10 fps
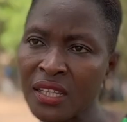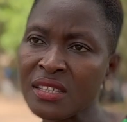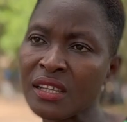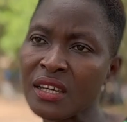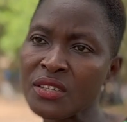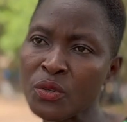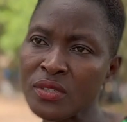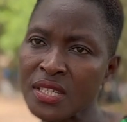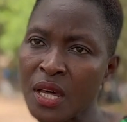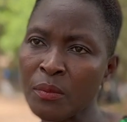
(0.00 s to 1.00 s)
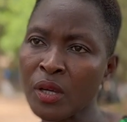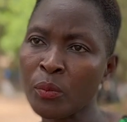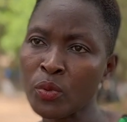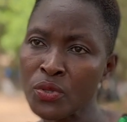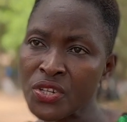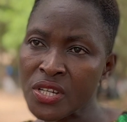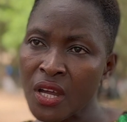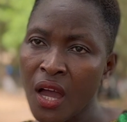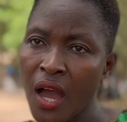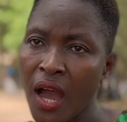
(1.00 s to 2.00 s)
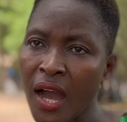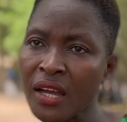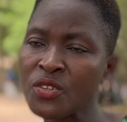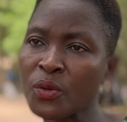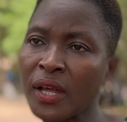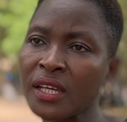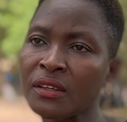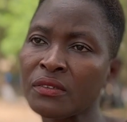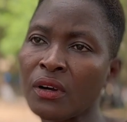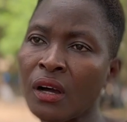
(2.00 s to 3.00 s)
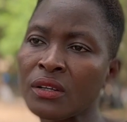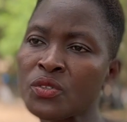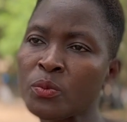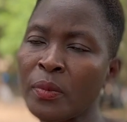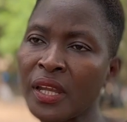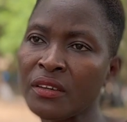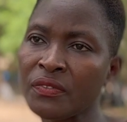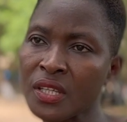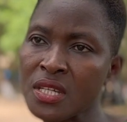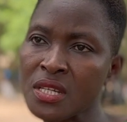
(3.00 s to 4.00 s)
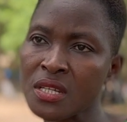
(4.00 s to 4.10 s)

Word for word: legislations that are being pushed are actually uh, to benefit